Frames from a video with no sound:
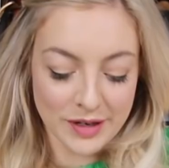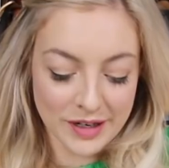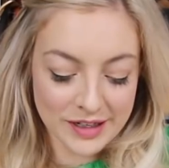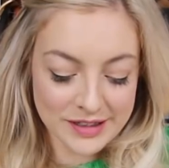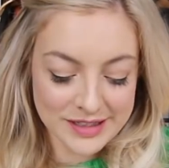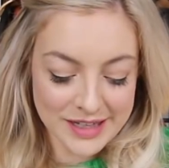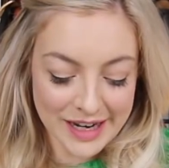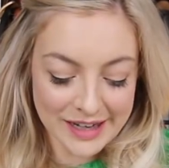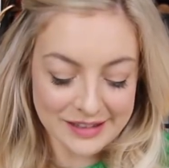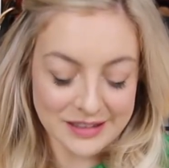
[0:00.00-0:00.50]
but
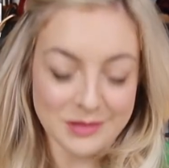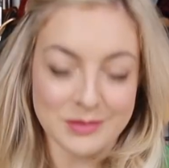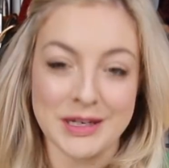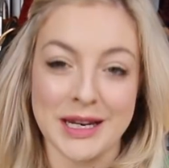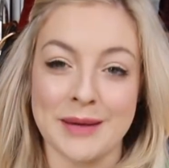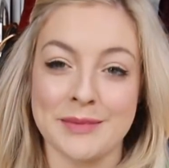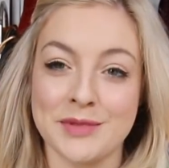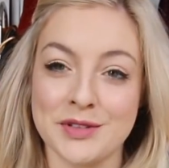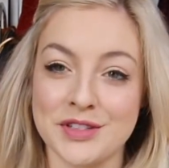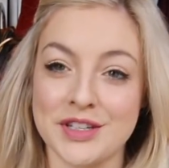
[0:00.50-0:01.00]
it is nice
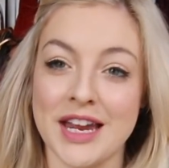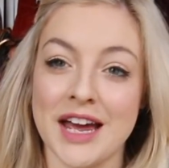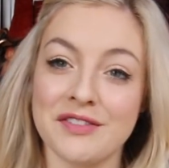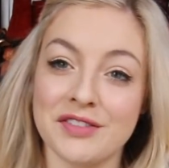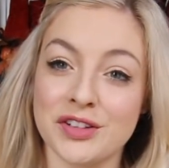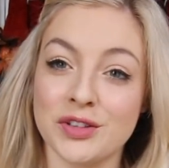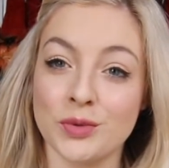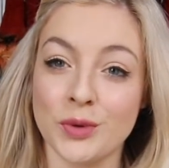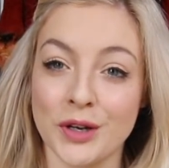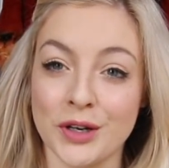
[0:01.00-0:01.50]
sometimes just to
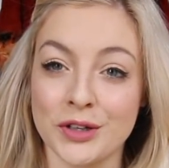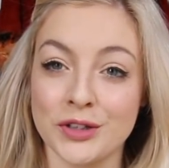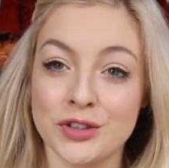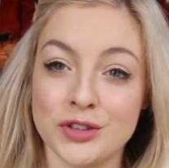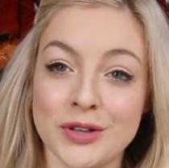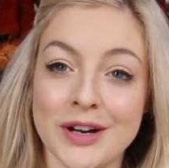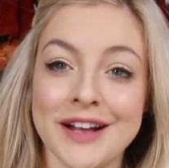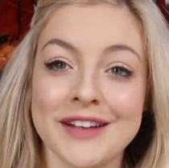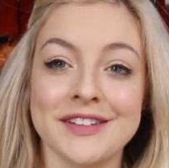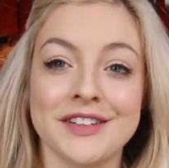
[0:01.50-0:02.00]
have a sweater
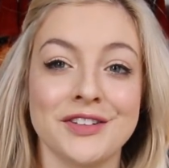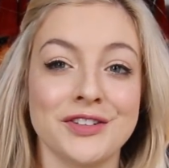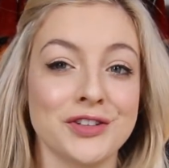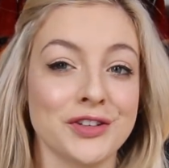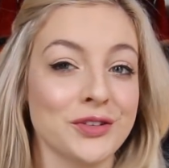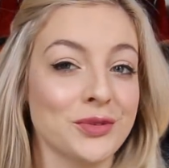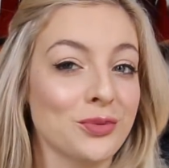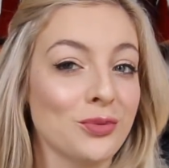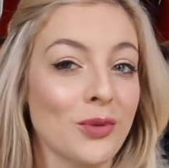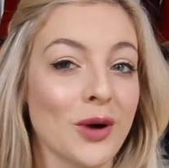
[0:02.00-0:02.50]
dress. It's
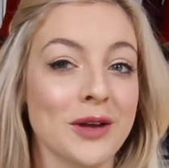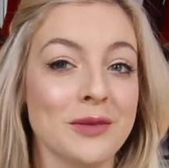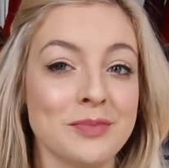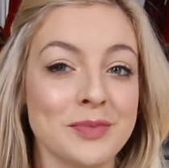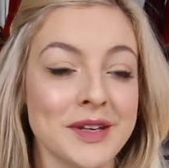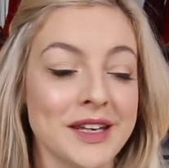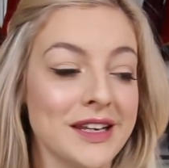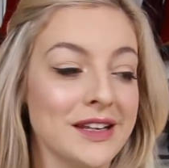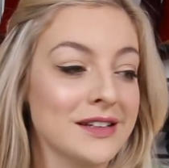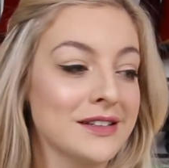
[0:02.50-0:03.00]
just one
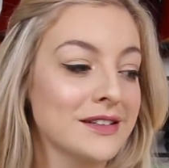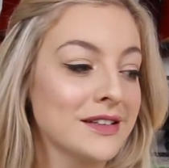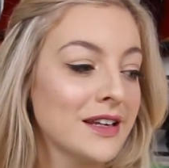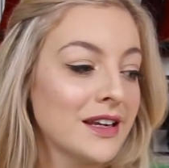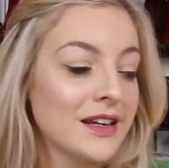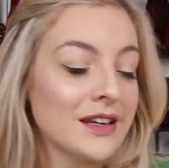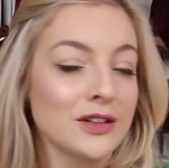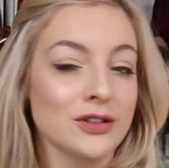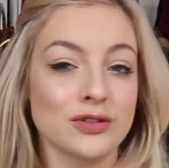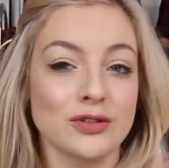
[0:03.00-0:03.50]
piece,
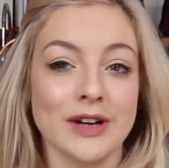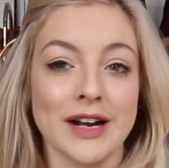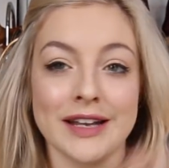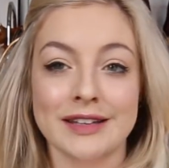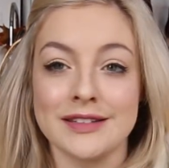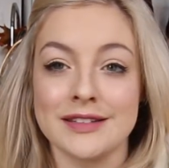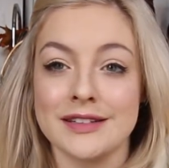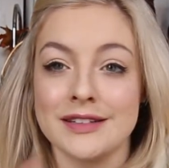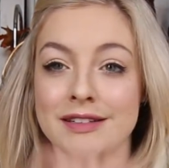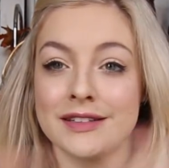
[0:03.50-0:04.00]

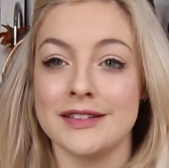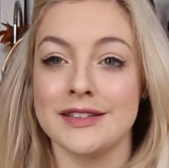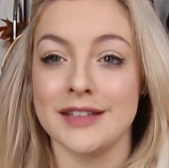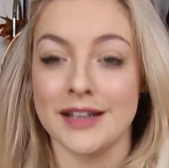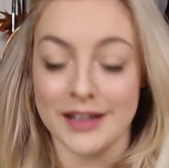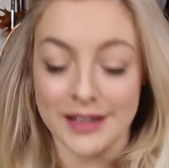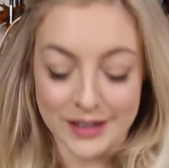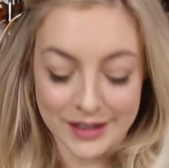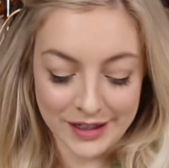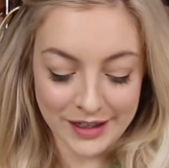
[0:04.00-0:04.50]
dressed,
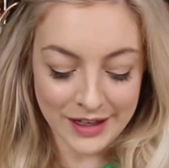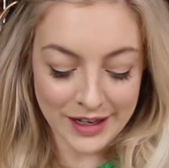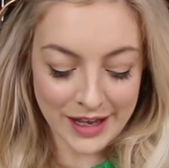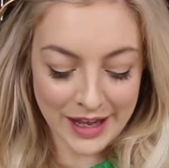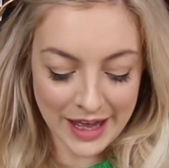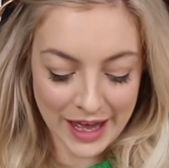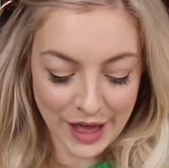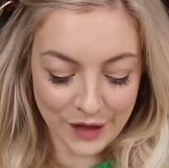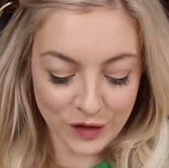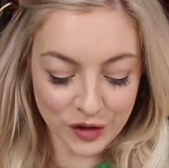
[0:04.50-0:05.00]
done.
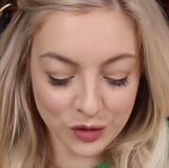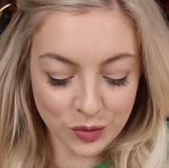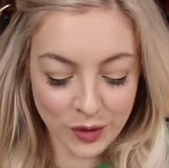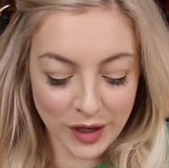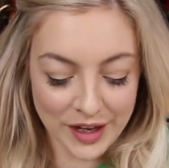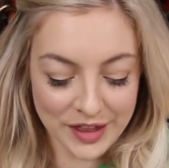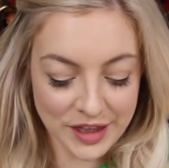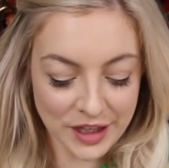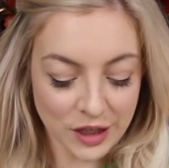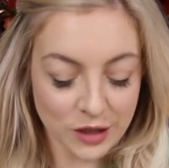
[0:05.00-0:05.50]
And this
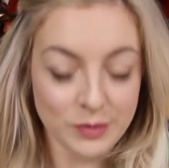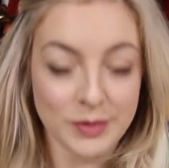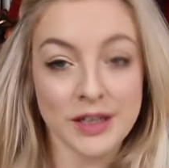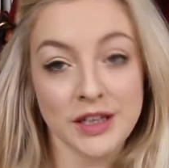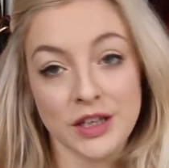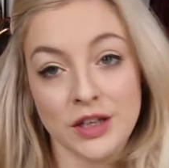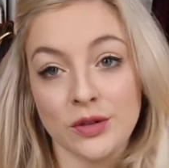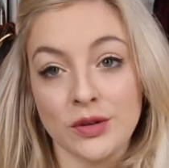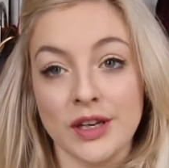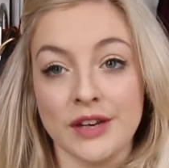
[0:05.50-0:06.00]
one I think could
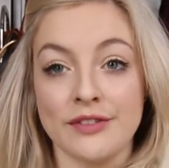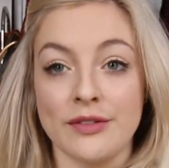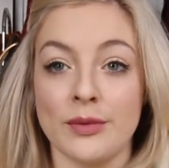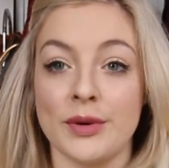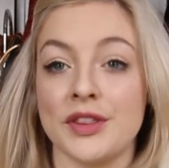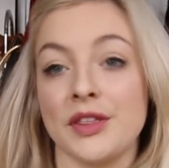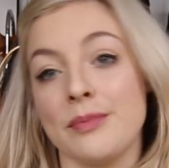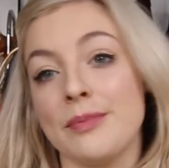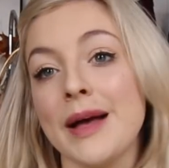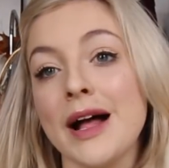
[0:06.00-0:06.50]
be cute even
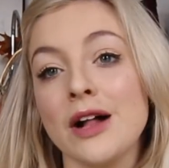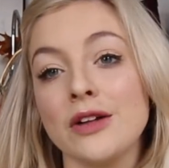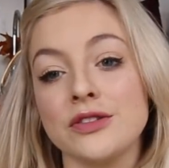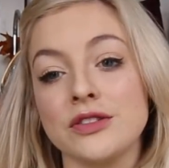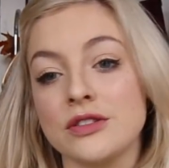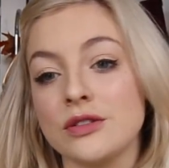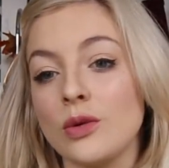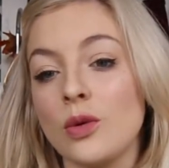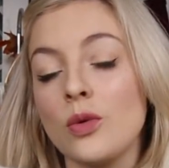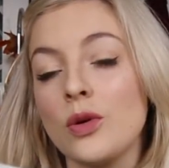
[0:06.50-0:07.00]
with a
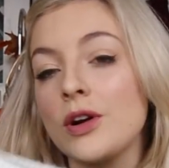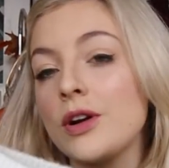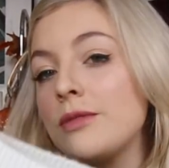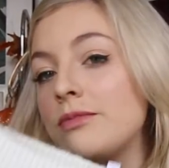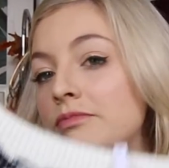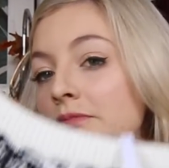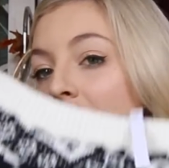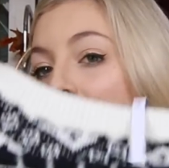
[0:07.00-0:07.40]
belt or